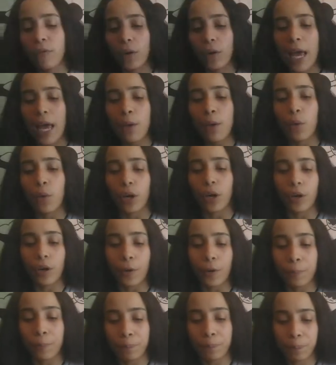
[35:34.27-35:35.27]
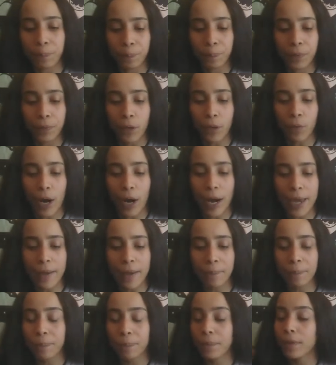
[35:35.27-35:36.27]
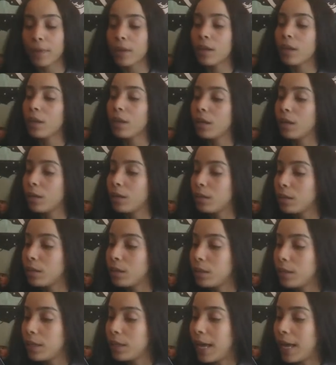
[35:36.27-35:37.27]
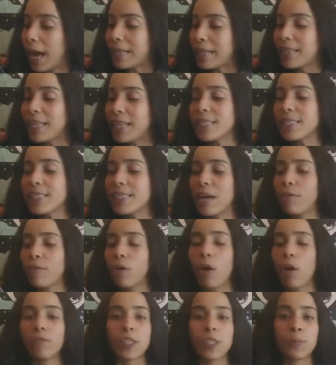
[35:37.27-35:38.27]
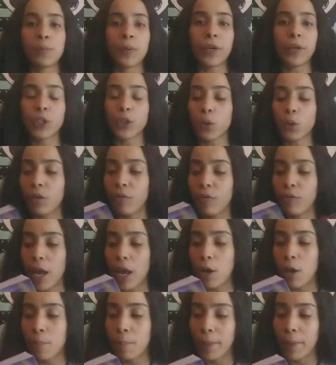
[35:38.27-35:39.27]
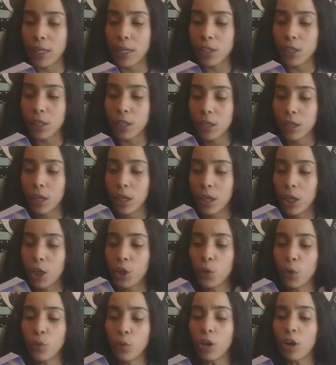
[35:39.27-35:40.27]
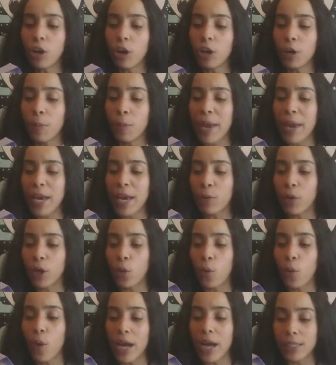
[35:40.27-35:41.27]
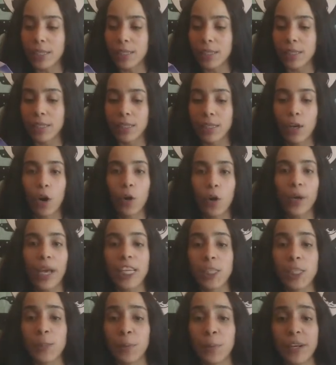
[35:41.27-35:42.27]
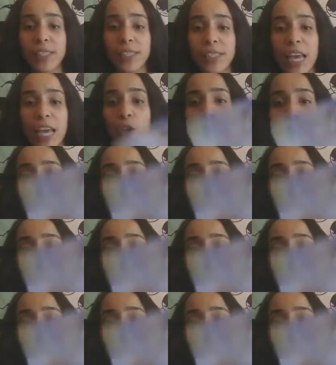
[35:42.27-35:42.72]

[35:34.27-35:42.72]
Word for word: light worker, right? At this level of spiritual development, you no longer make requests. Okay, Spirit is saying you